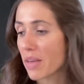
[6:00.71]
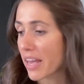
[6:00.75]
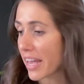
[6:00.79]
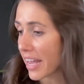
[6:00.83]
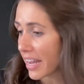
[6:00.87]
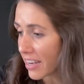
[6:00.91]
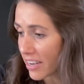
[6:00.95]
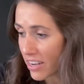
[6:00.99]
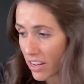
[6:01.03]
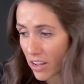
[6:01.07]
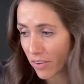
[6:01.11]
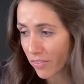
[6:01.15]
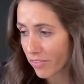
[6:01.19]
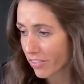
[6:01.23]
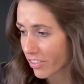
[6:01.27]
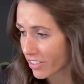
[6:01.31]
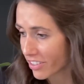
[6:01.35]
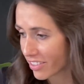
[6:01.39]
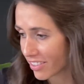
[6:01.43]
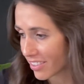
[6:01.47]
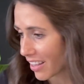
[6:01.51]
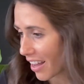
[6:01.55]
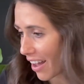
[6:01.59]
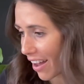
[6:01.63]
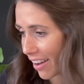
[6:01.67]
any of
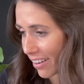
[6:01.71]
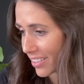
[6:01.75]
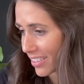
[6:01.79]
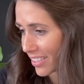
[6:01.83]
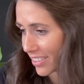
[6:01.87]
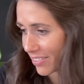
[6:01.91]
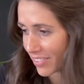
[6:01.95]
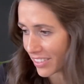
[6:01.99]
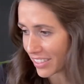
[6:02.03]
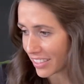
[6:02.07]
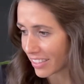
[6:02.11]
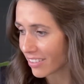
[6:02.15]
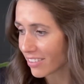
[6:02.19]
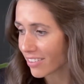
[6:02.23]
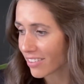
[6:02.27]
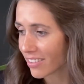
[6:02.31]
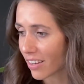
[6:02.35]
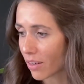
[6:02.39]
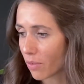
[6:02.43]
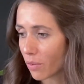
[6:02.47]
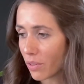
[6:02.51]
those activities that were